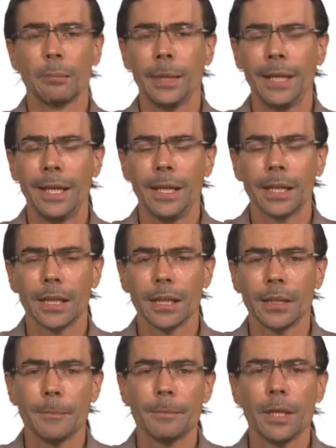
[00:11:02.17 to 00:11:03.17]
and
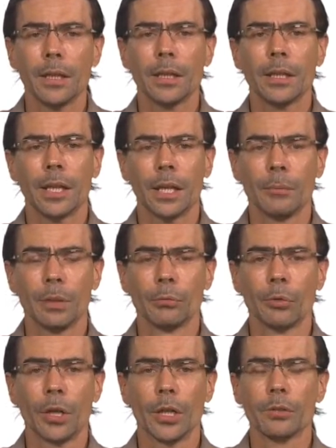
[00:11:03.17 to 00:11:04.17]
ping can be
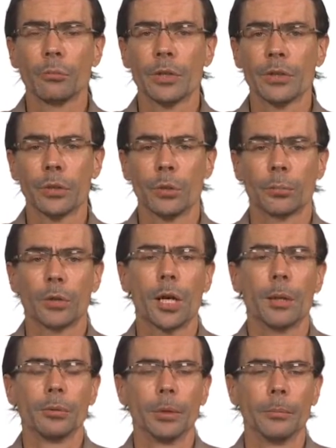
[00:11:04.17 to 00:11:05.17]
run with no
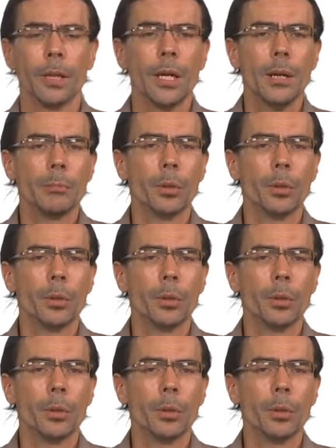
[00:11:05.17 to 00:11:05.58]
problem.